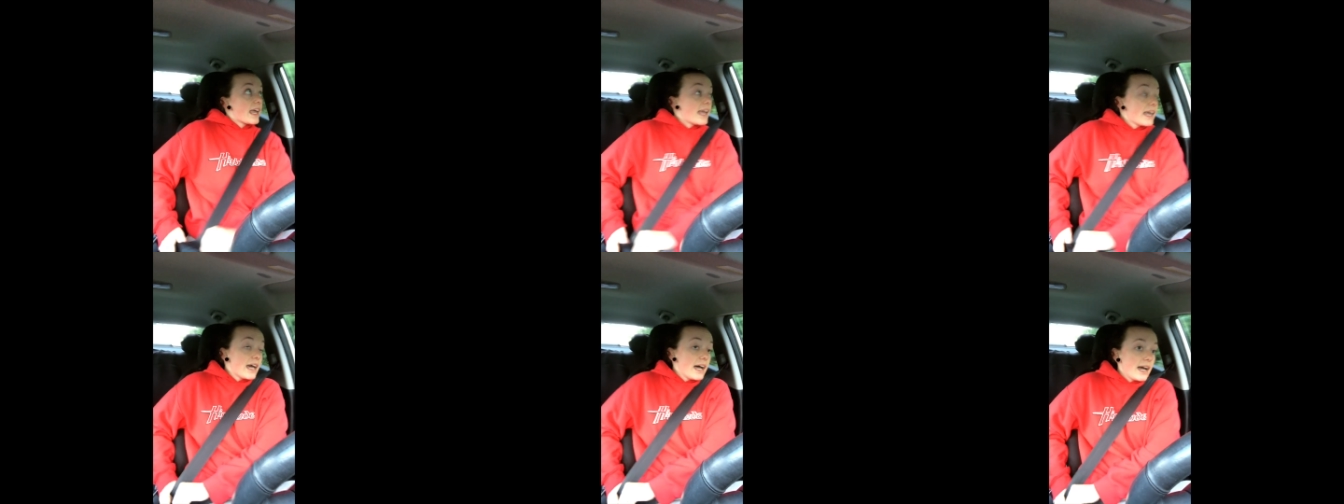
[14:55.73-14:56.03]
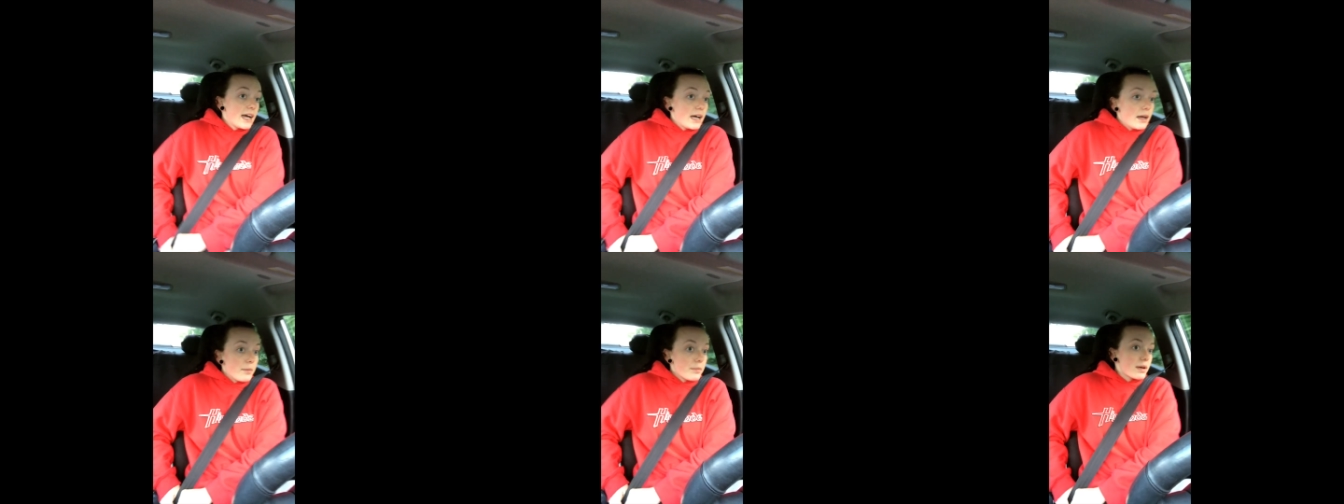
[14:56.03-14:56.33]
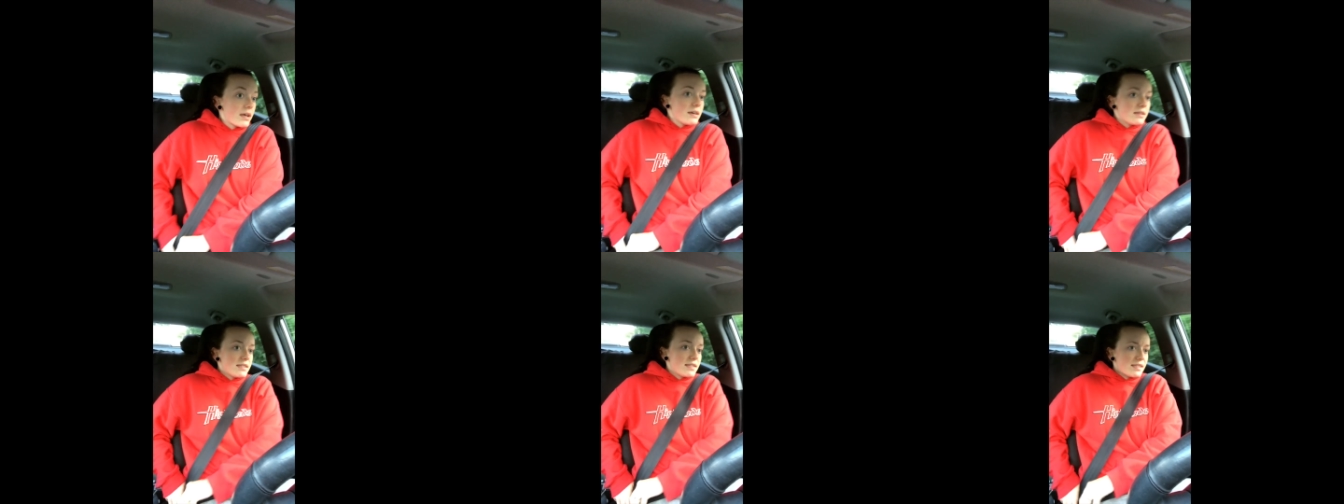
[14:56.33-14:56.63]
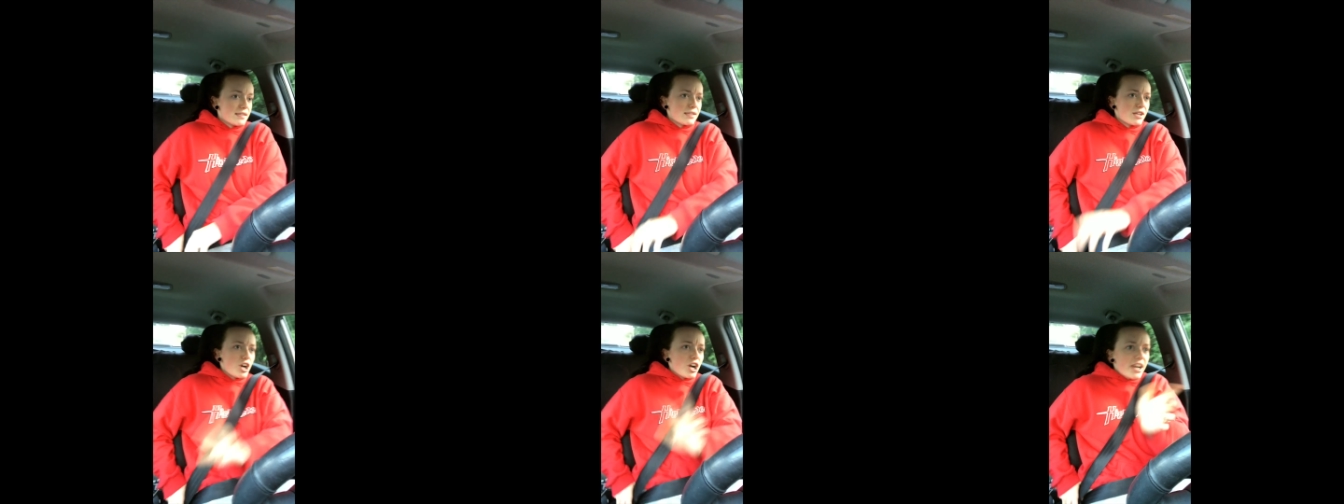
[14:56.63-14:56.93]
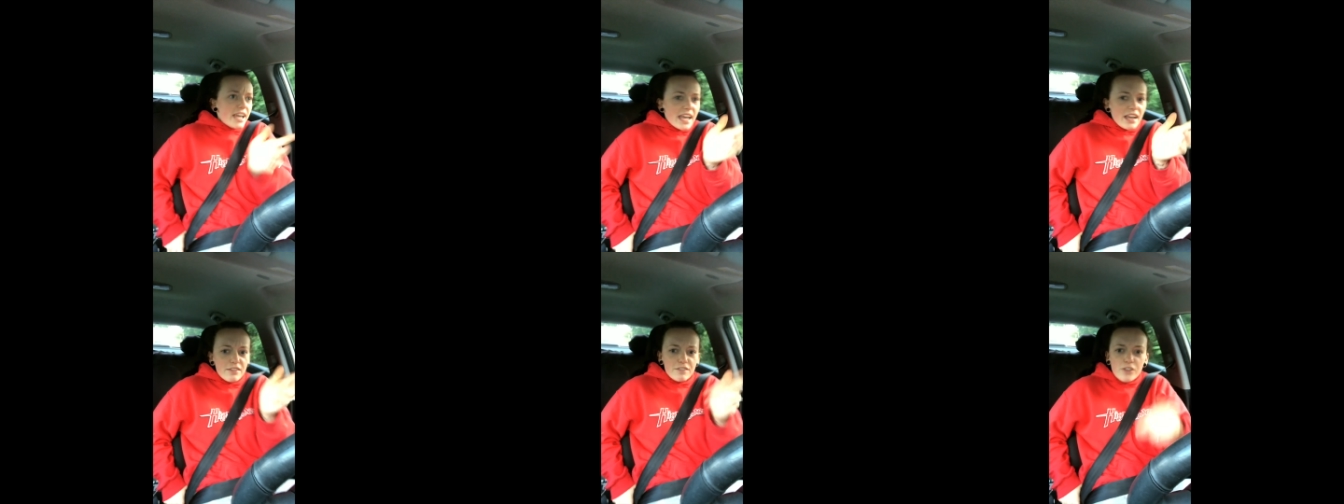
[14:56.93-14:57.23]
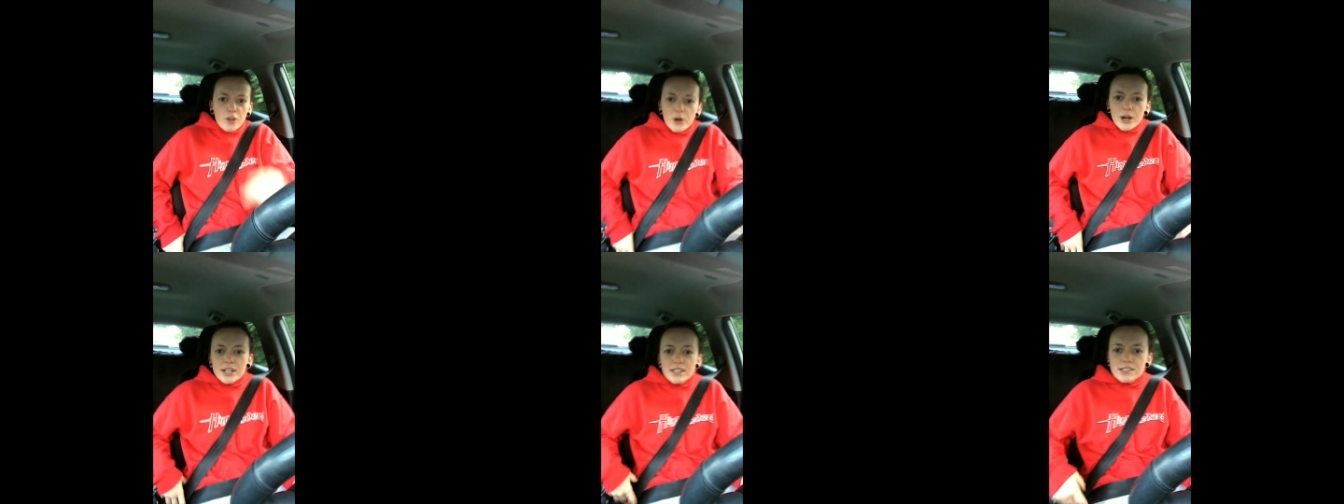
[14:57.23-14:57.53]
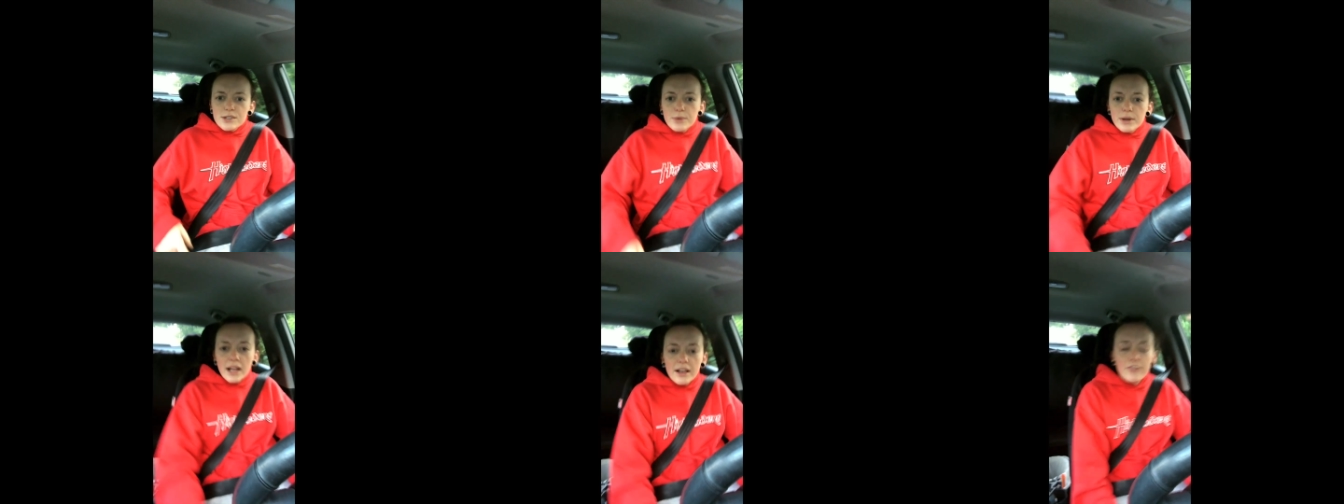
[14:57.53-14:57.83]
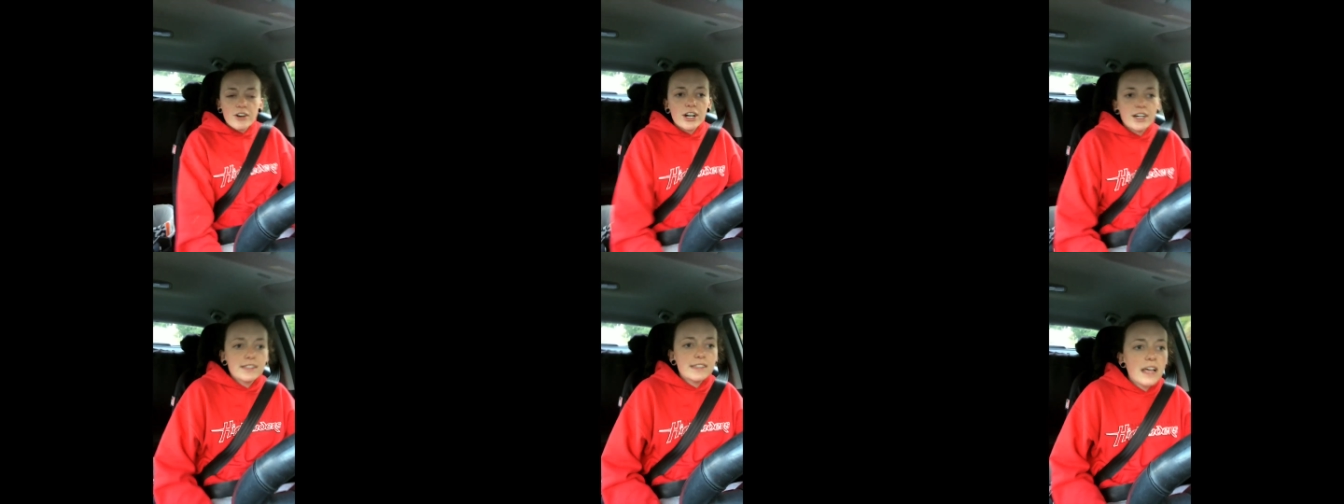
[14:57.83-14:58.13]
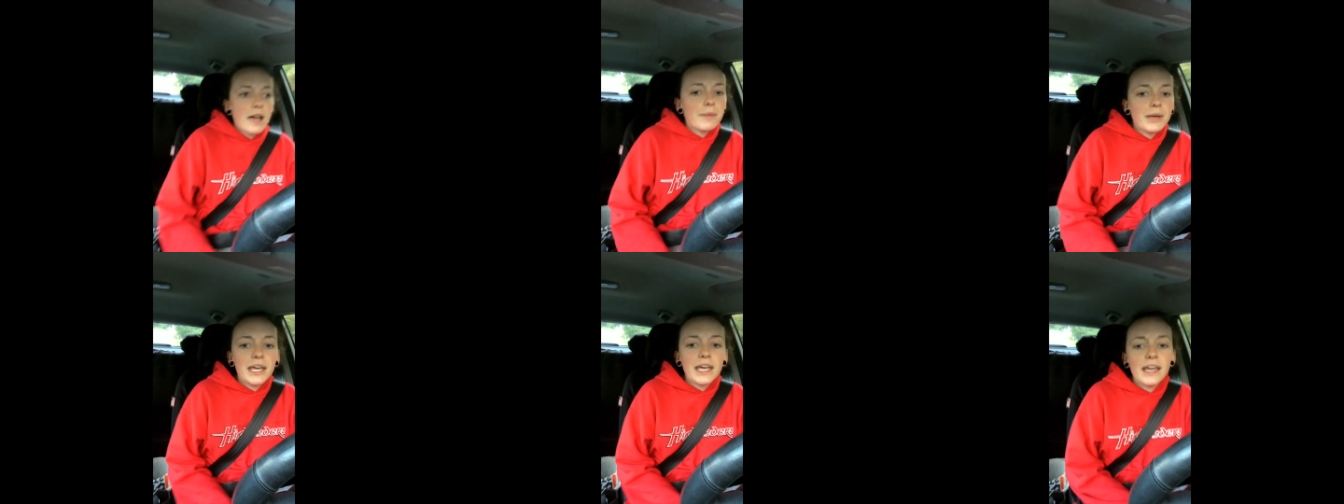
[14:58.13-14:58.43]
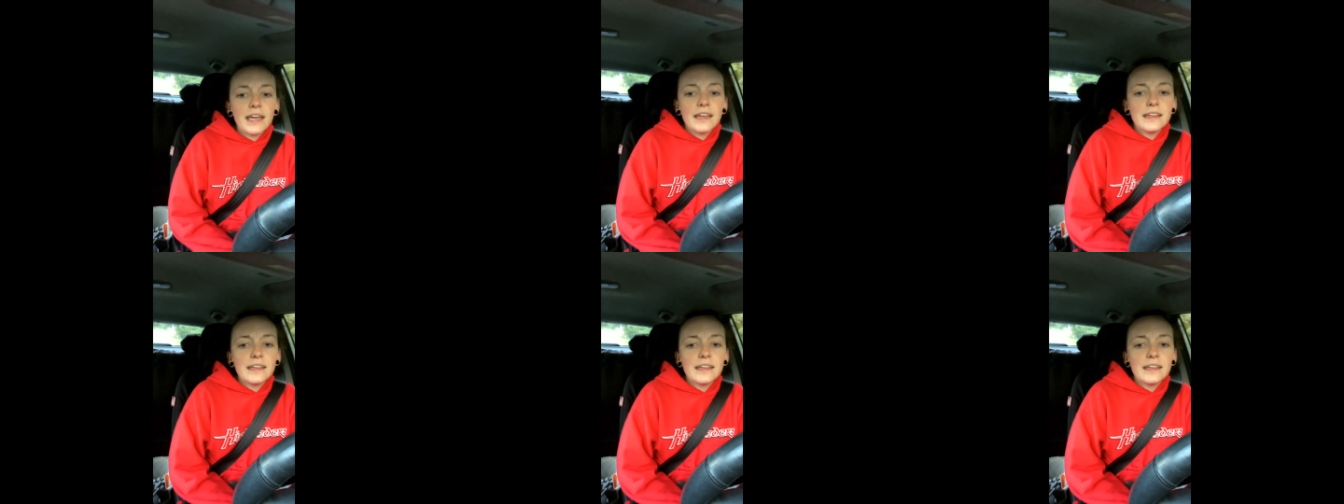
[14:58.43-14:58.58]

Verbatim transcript: Um, cause this Hurricane Florence or whatever is coming.